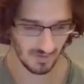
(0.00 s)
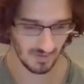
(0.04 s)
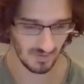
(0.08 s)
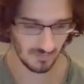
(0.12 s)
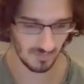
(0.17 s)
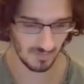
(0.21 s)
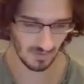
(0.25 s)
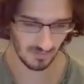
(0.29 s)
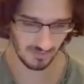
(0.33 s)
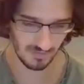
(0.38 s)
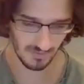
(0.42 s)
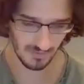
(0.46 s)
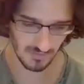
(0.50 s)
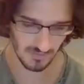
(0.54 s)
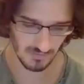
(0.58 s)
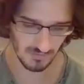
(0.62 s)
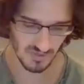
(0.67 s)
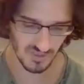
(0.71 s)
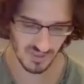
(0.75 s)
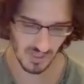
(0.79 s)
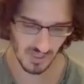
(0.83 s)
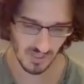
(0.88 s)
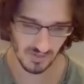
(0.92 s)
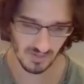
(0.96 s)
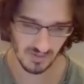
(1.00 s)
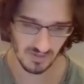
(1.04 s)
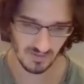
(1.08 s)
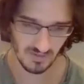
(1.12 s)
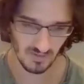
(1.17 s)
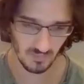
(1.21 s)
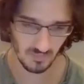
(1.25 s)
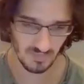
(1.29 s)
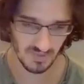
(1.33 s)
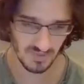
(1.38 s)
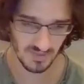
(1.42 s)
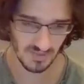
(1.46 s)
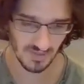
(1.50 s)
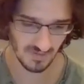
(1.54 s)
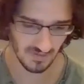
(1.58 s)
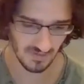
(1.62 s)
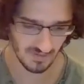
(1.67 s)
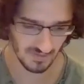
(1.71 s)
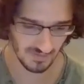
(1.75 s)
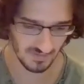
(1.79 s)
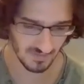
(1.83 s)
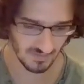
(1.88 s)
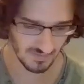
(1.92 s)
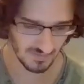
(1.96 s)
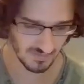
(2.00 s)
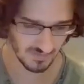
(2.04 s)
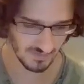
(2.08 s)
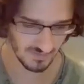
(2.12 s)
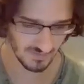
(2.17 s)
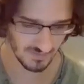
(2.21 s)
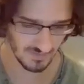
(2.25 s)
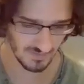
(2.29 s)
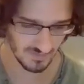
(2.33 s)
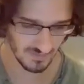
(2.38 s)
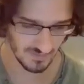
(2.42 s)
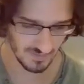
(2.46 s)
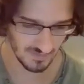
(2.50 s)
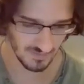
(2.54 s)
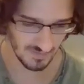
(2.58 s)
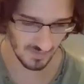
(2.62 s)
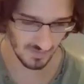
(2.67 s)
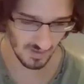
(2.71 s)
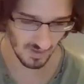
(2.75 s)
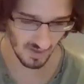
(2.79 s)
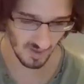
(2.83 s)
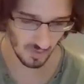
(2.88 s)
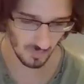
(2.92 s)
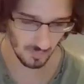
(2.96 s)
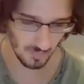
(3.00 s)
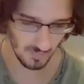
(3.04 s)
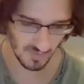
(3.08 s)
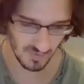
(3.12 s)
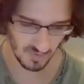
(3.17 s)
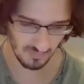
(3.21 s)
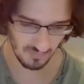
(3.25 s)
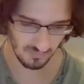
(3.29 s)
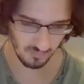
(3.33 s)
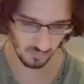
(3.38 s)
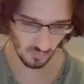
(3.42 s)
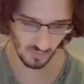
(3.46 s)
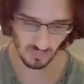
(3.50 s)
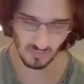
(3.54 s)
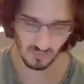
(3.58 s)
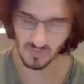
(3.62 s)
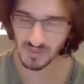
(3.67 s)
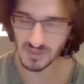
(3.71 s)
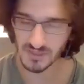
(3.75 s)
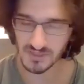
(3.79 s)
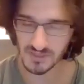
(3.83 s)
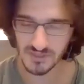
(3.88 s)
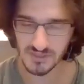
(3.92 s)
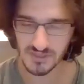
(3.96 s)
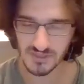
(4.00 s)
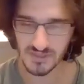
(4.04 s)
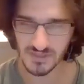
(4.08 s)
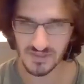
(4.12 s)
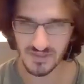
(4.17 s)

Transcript: mean, I think you said it in the beginning, be formless.